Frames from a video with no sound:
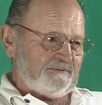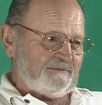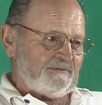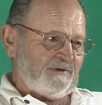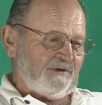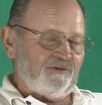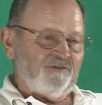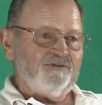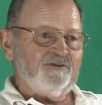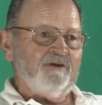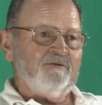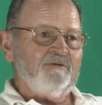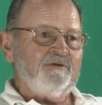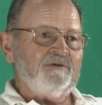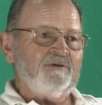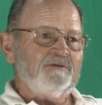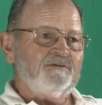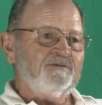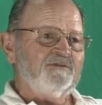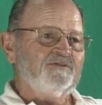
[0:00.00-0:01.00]
at
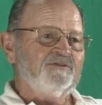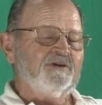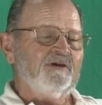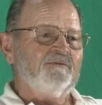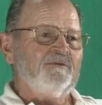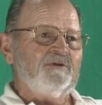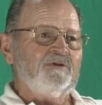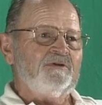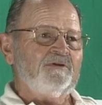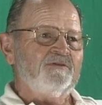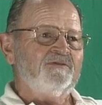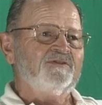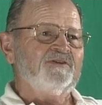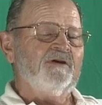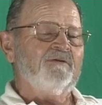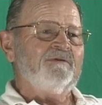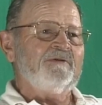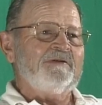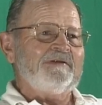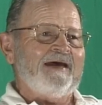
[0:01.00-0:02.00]
seven seven
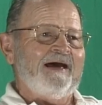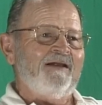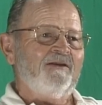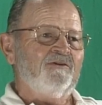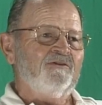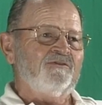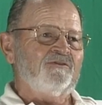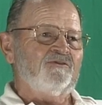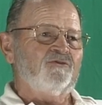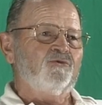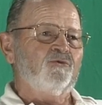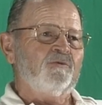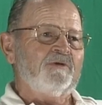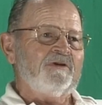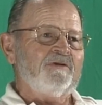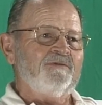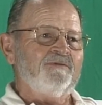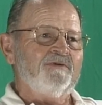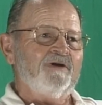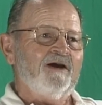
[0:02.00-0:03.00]
seven dollars and
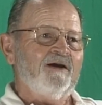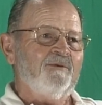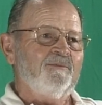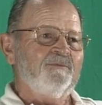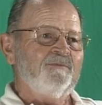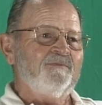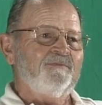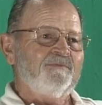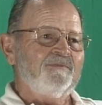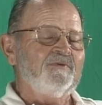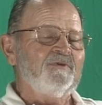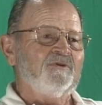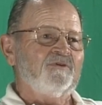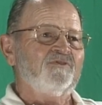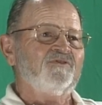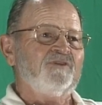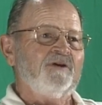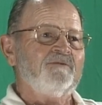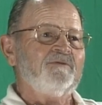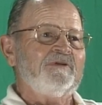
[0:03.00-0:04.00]
twenty five, you know,
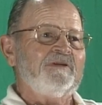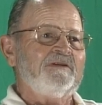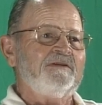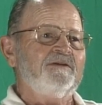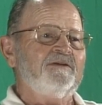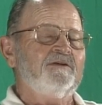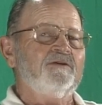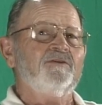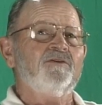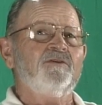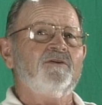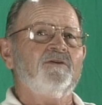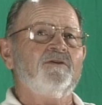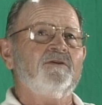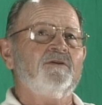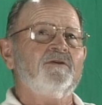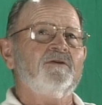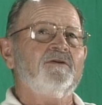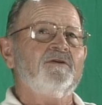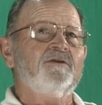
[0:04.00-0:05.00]
seven, uh,
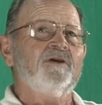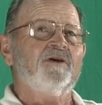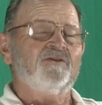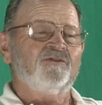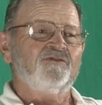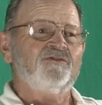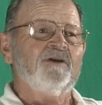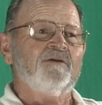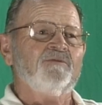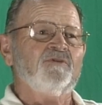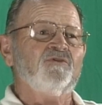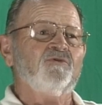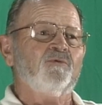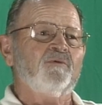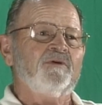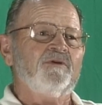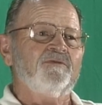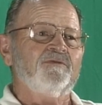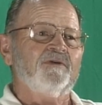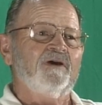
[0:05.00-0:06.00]
yeah, seven
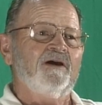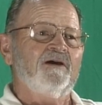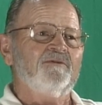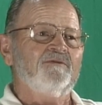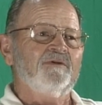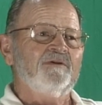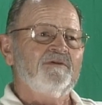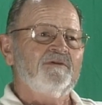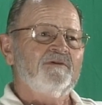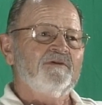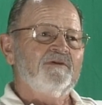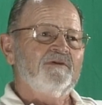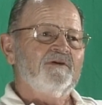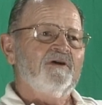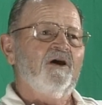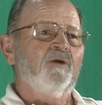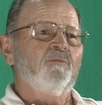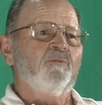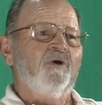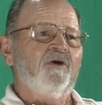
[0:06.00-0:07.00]
twenty five
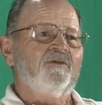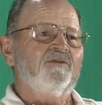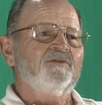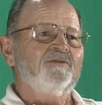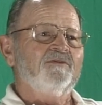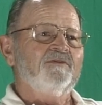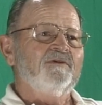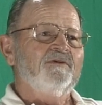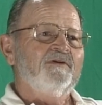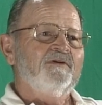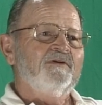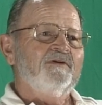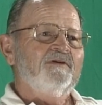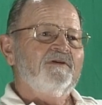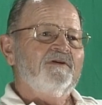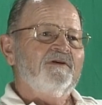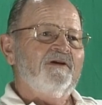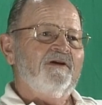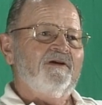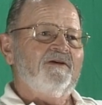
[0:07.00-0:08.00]
a month,
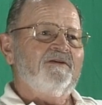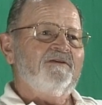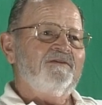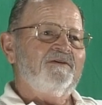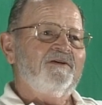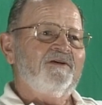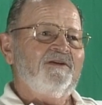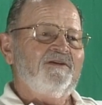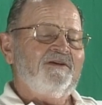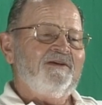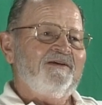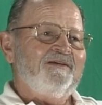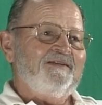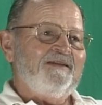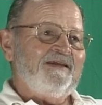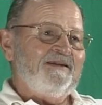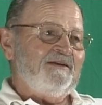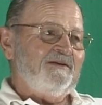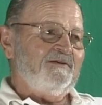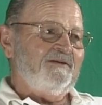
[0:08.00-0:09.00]
and and, and
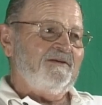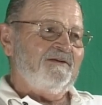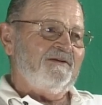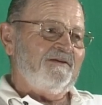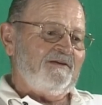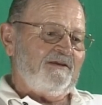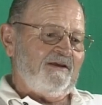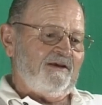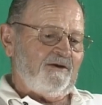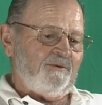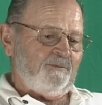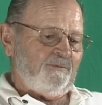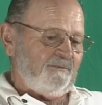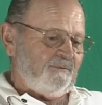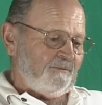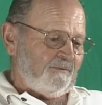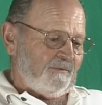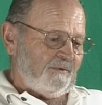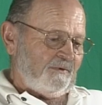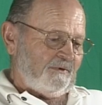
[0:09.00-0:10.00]
they and he had a,
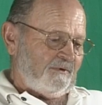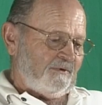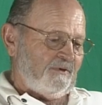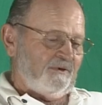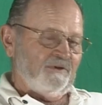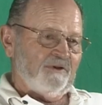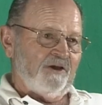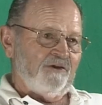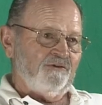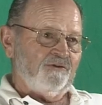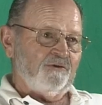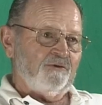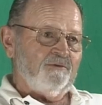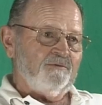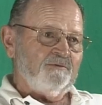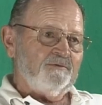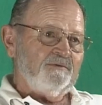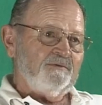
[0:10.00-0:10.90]
a ledger